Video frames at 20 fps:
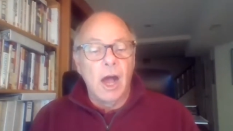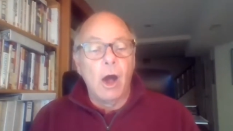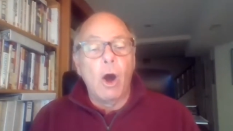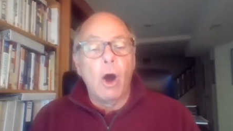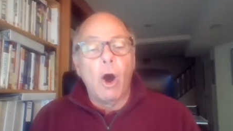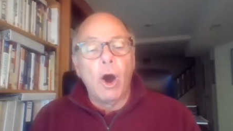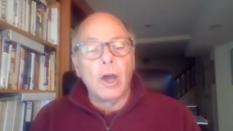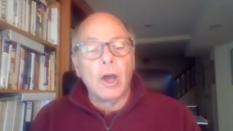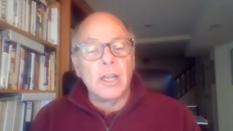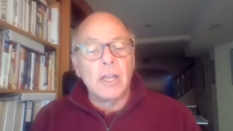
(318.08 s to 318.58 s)

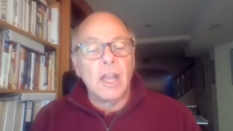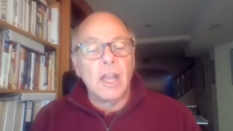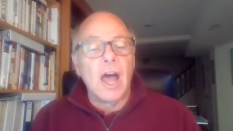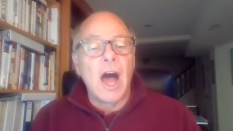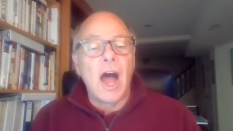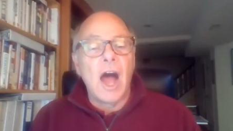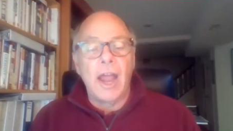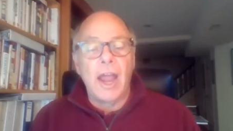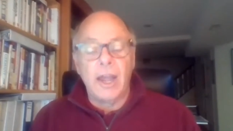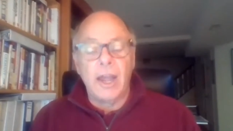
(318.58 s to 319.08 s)

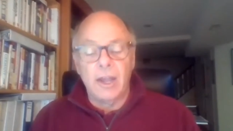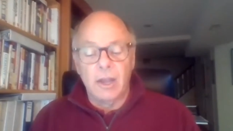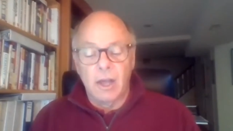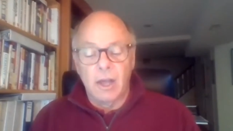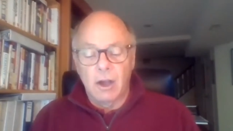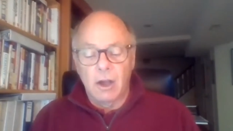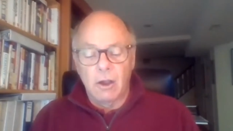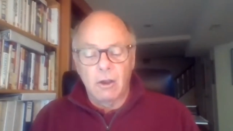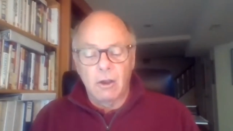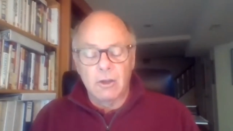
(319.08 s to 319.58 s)
online
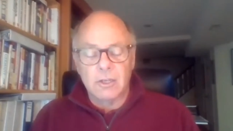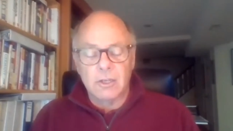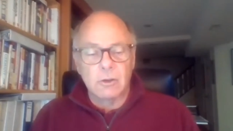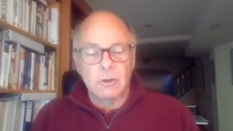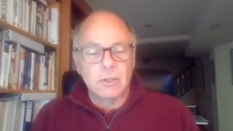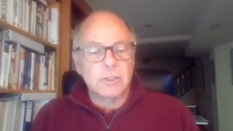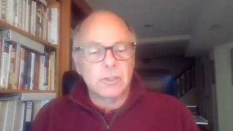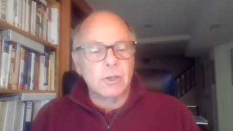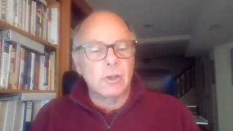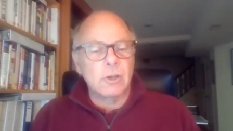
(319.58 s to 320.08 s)

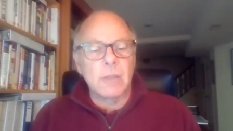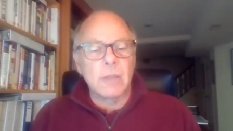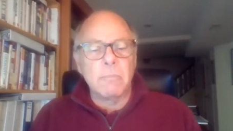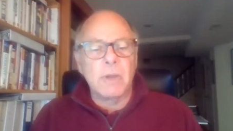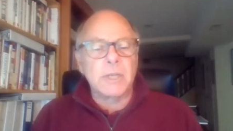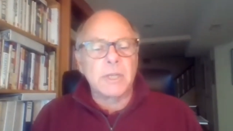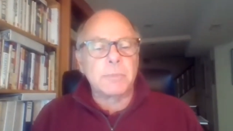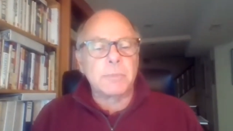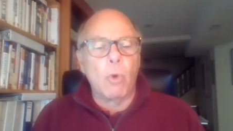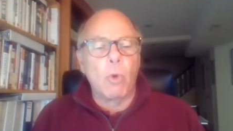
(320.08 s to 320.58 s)
are certainly
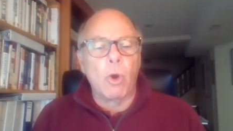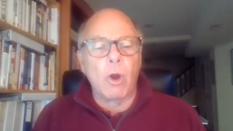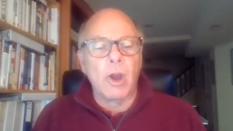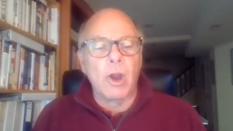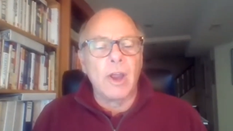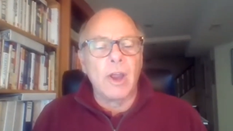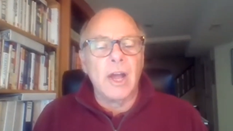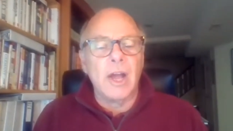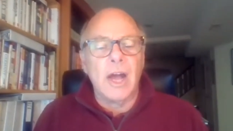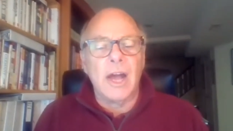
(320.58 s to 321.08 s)
much
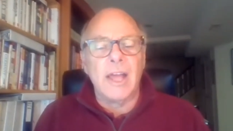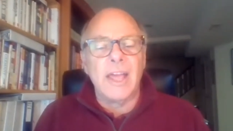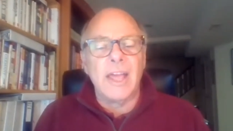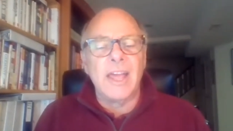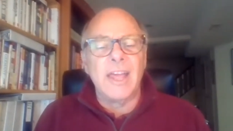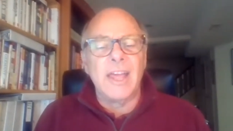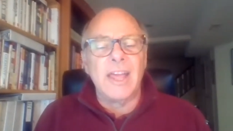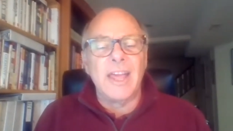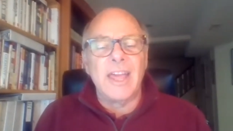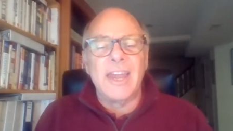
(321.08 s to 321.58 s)
more
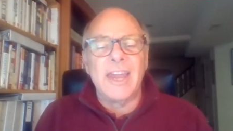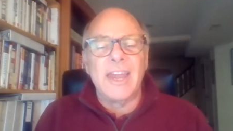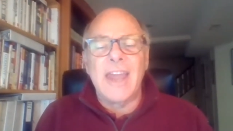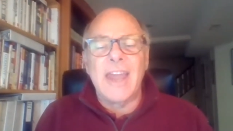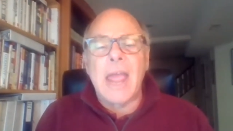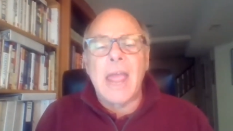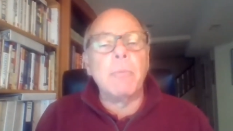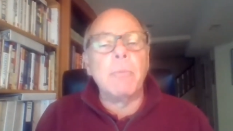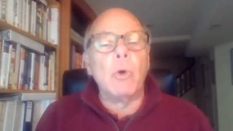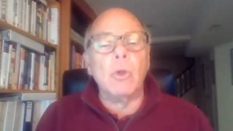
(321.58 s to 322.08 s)

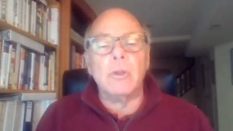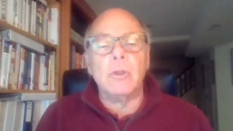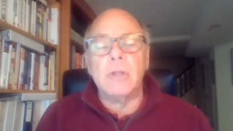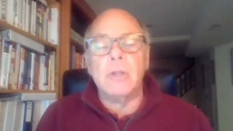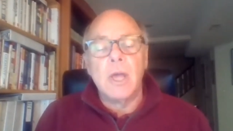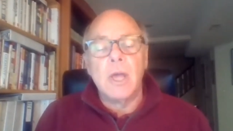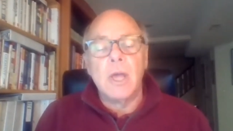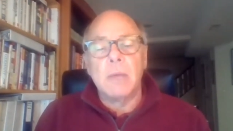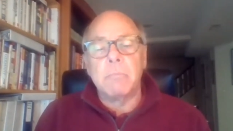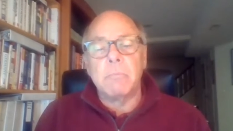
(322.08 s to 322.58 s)
enabled
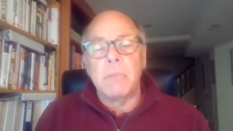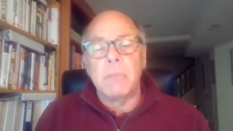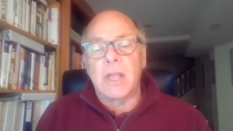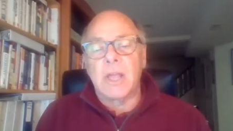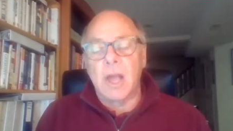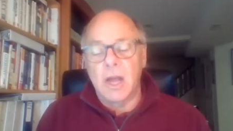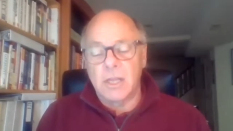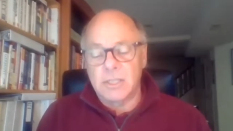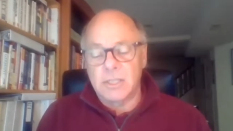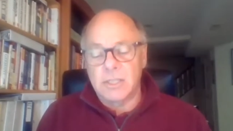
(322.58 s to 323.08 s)

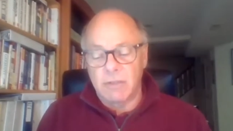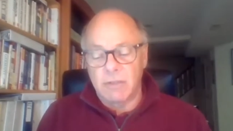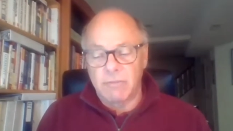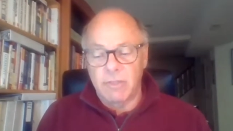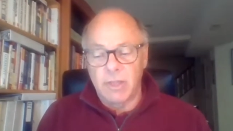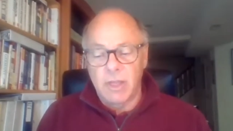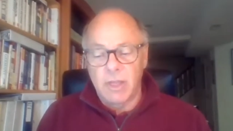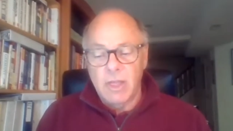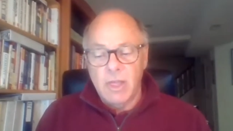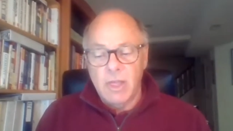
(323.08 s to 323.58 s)
because
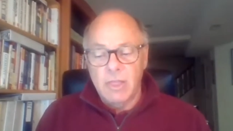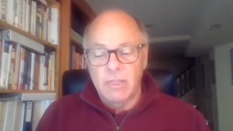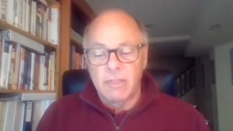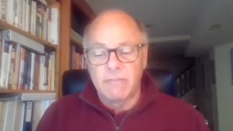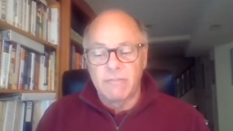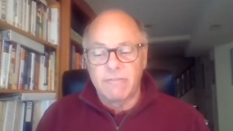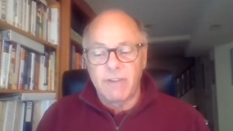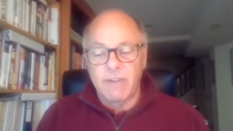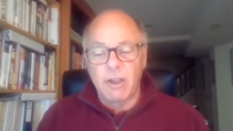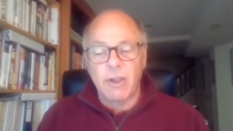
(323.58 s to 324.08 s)
of the
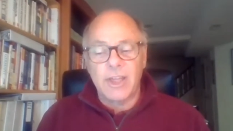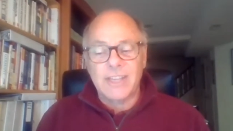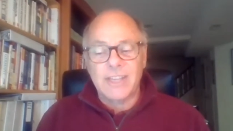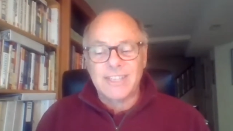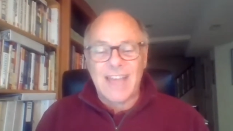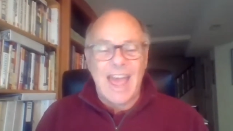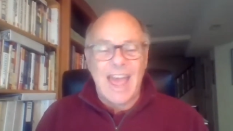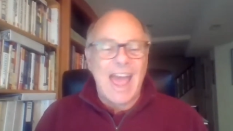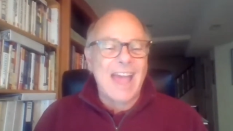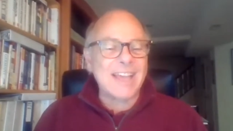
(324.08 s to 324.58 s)

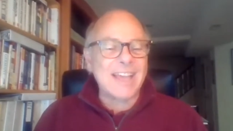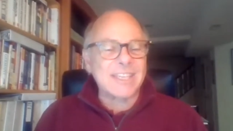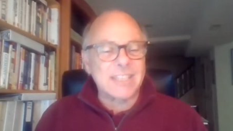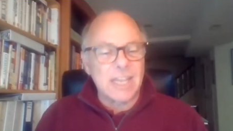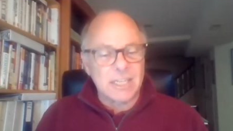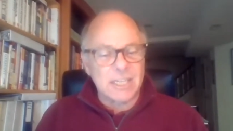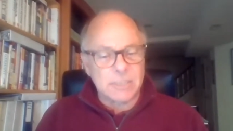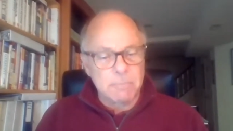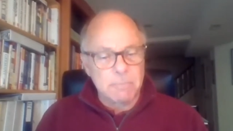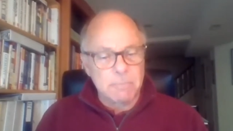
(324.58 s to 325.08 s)
various
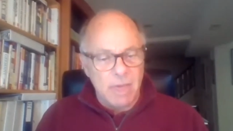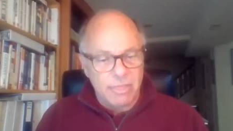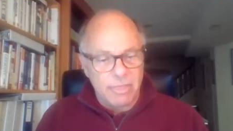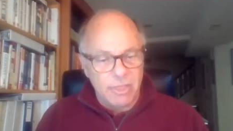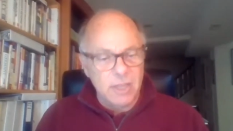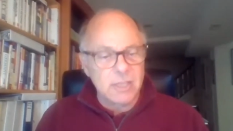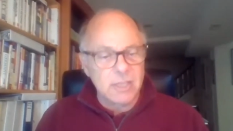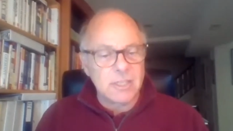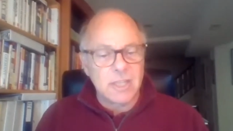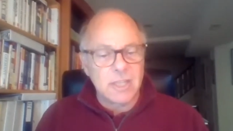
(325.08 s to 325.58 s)
access
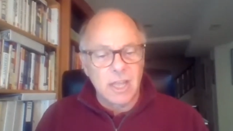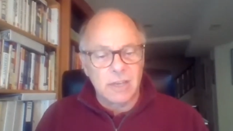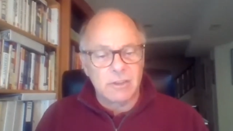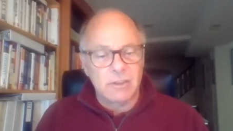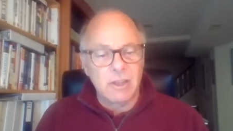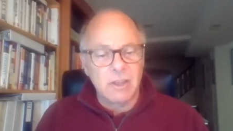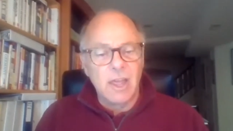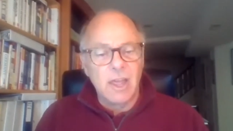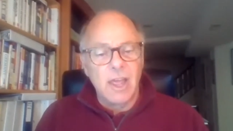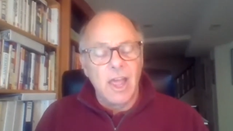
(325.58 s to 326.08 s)
methods that
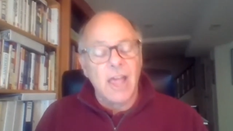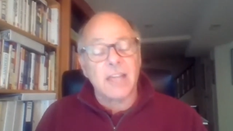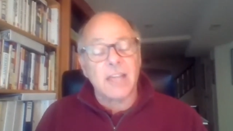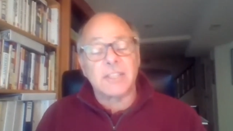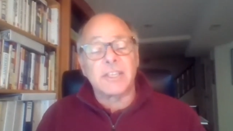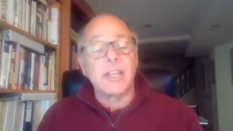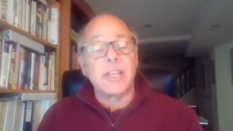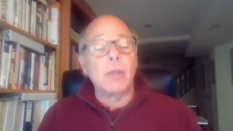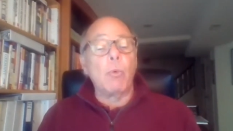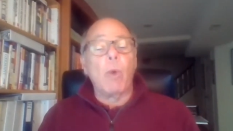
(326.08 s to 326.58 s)

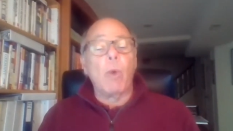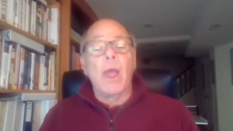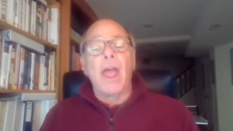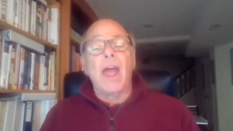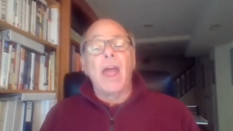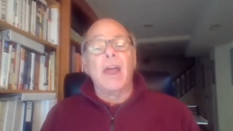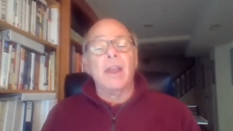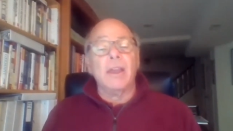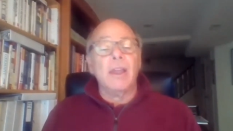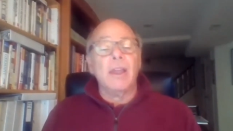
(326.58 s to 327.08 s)

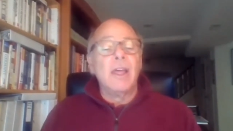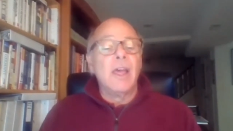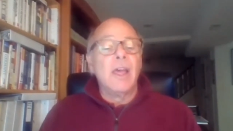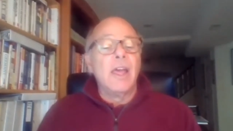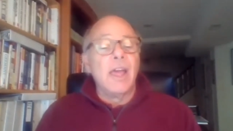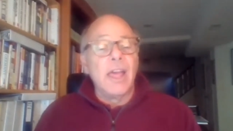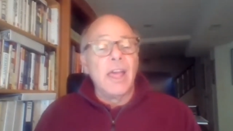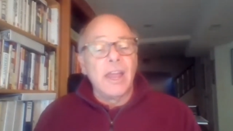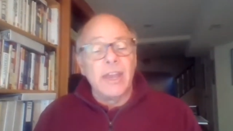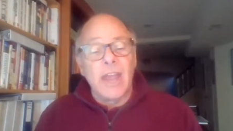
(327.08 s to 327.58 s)
SD-WAN
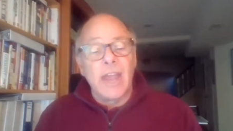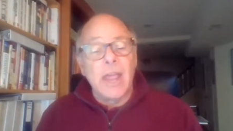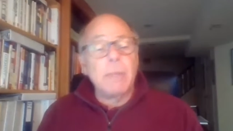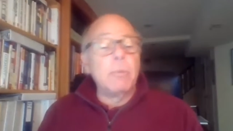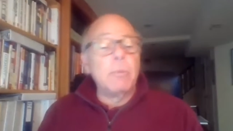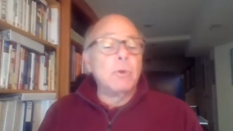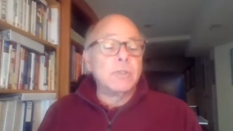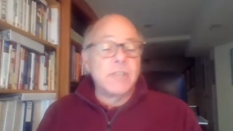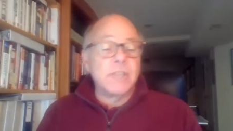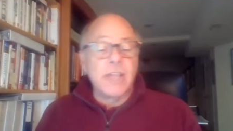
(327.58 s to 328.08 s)

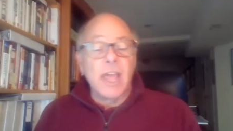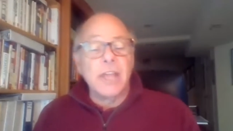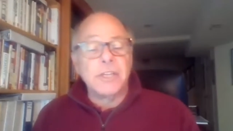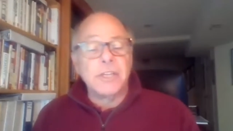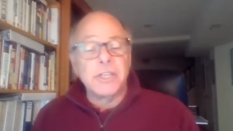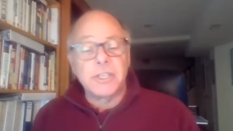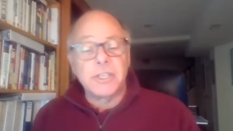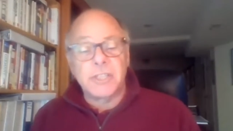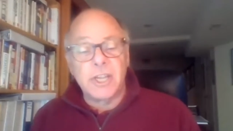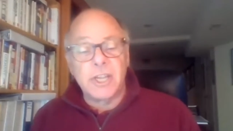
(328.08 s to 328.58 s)
enables the
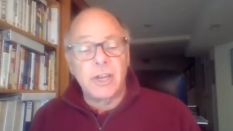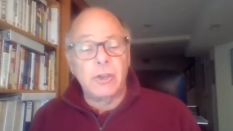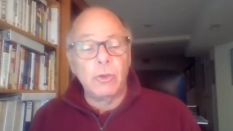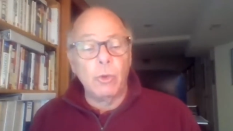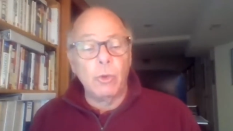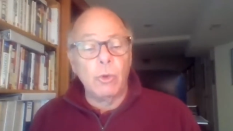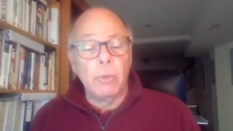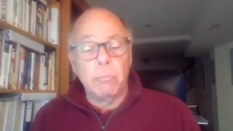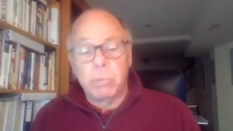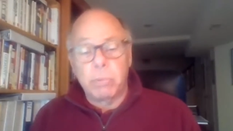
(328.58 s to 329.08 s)
agency
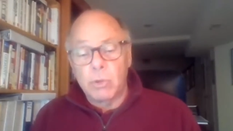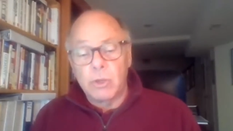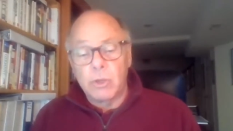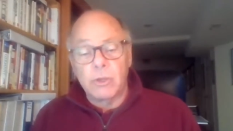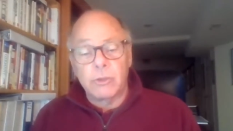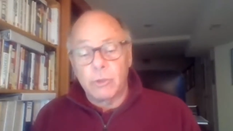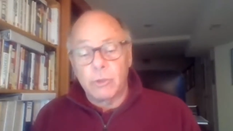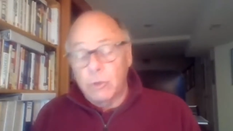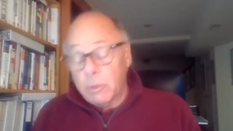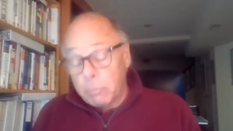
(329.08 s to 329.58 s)

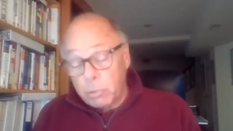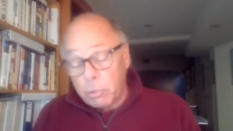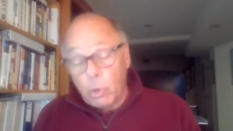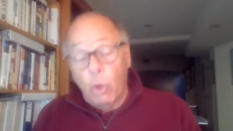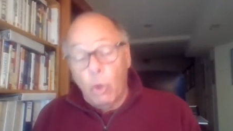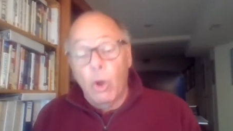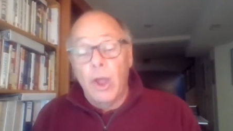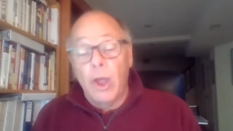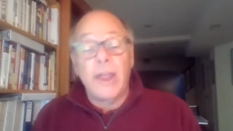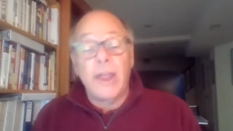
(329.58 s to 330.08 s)
to
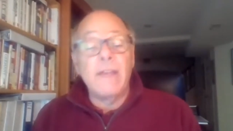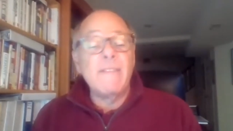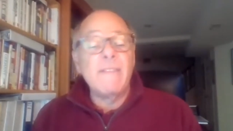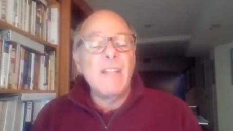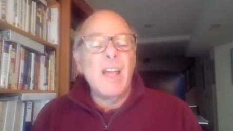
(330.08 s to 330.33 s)
deploy,